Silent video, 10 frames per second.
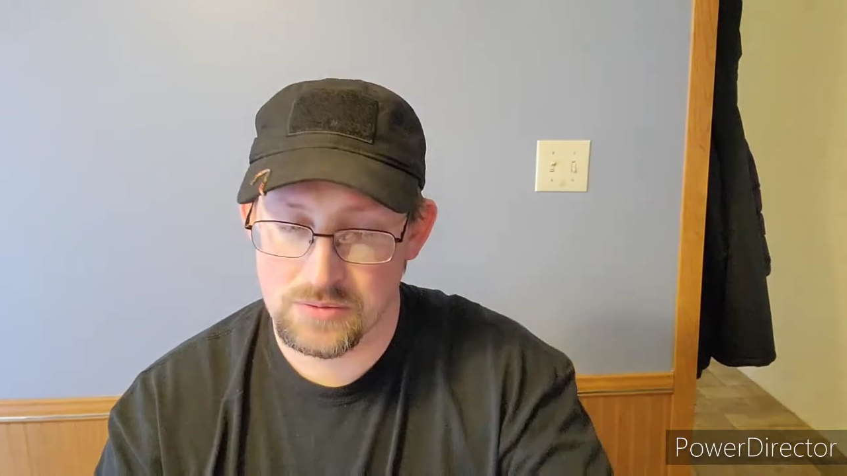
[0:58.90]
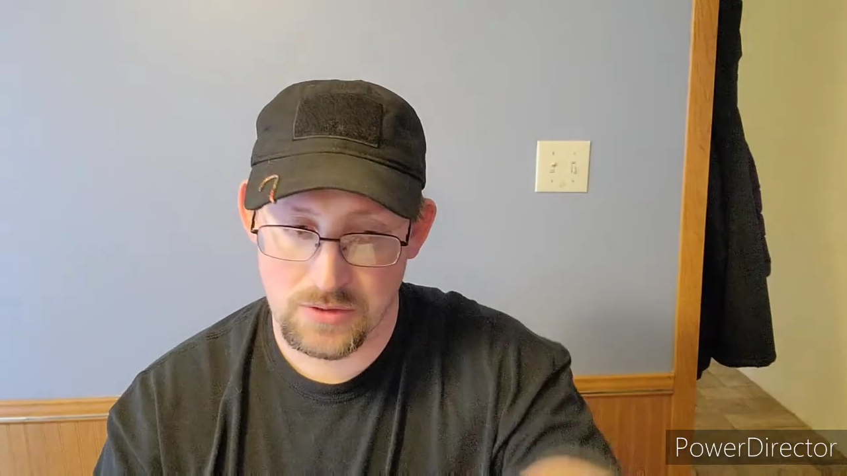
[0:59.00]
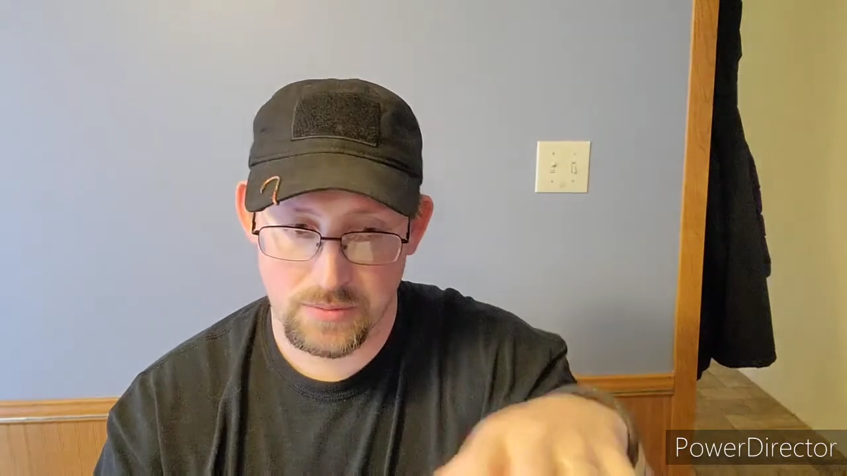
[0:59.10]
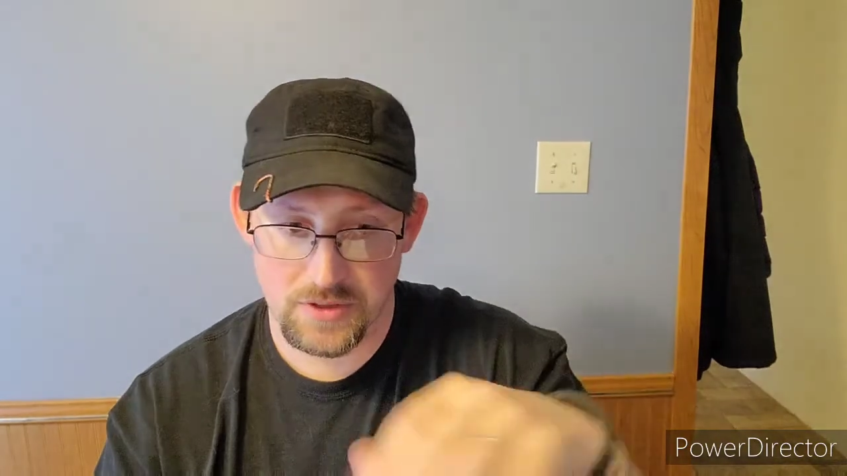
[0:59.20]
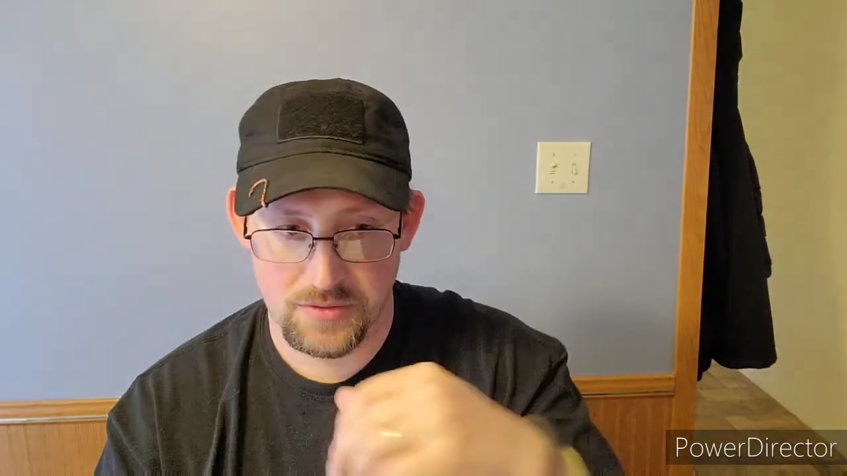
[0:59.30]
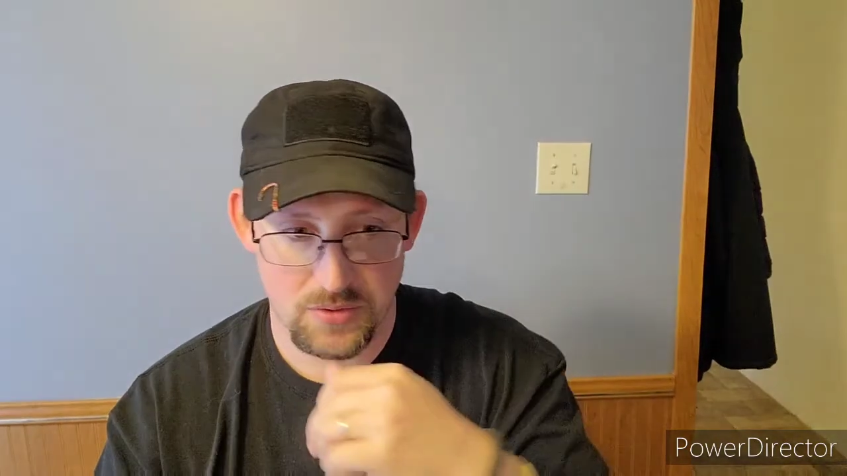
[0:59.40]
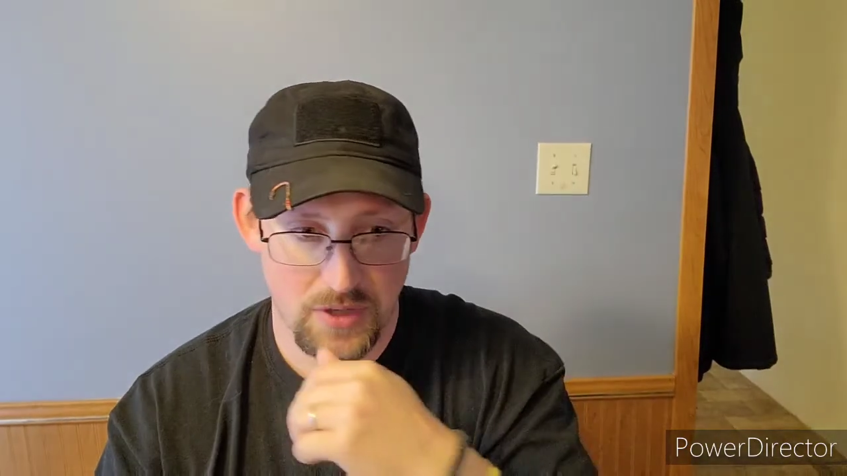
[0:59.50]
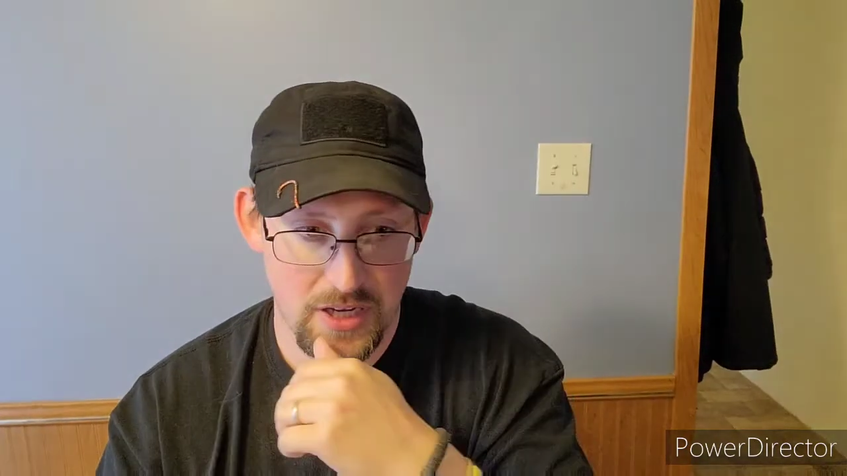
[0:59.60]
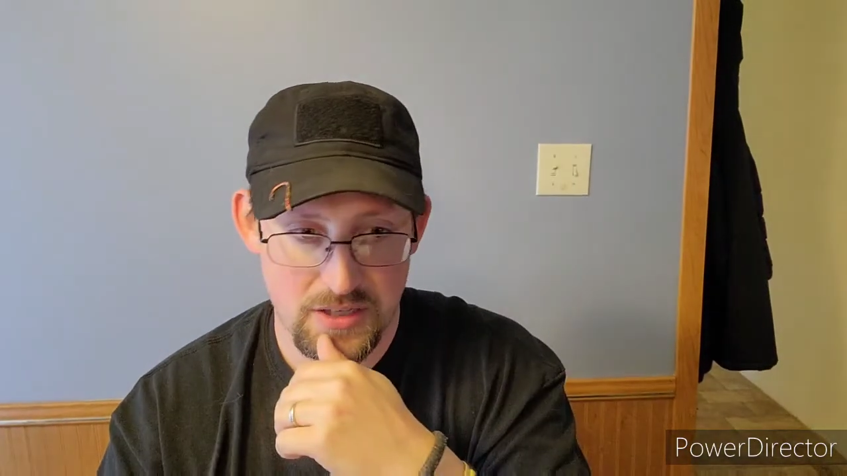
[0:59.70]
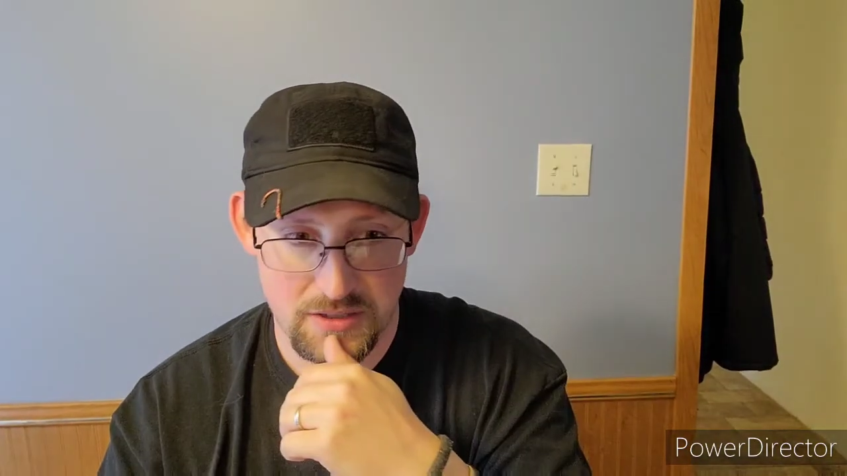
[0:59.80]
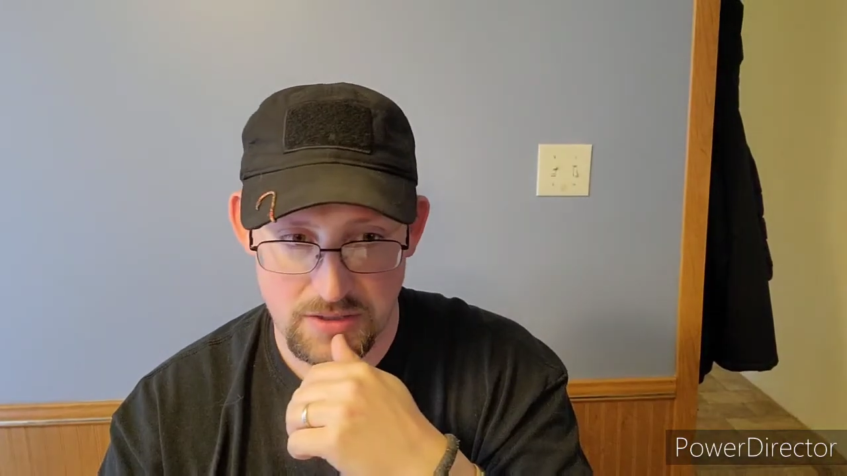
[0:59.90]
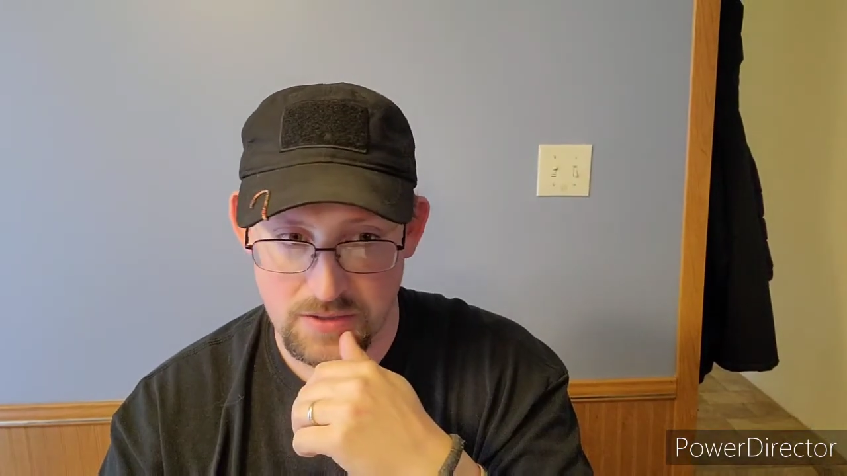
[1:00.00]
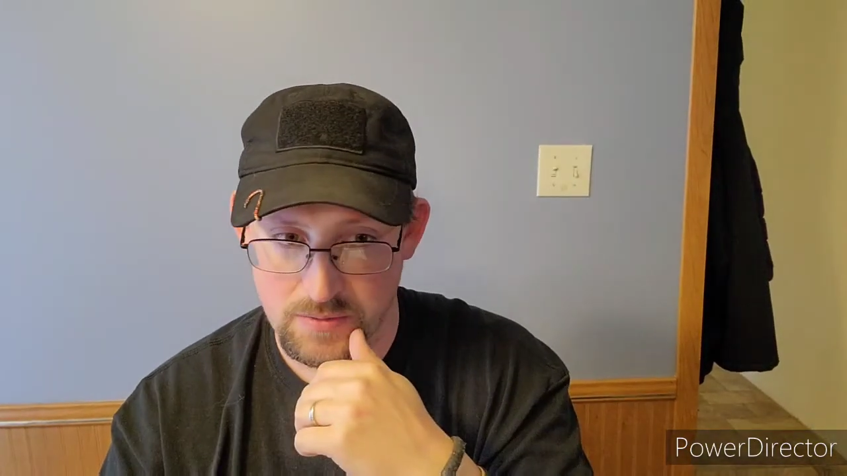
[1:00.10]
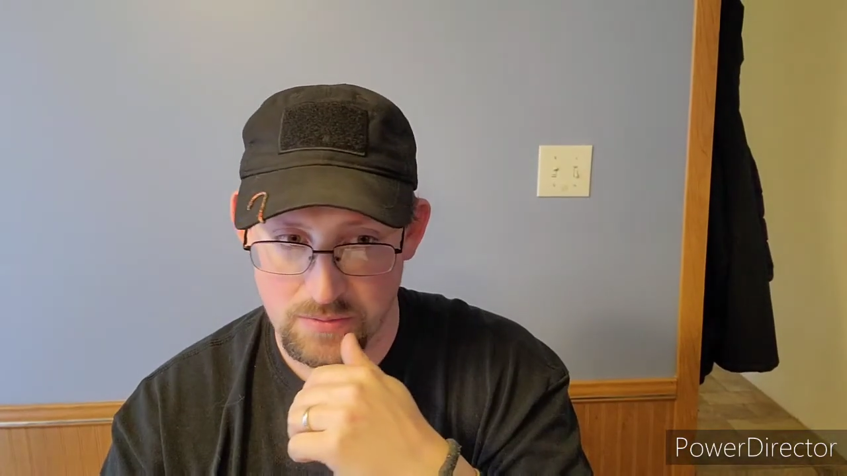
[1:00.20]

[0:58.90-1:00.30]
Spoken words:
little bit of a raised